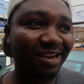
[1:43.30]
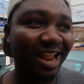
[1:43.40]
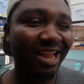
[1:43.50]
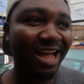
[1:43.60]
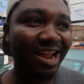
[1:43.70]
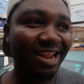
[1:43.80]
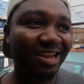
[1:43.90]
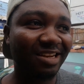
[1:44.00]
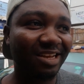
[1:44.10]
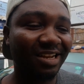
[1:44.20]
like
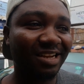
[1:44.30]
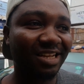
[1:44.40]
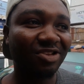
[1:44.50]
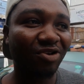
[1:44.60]
Ghanaian, they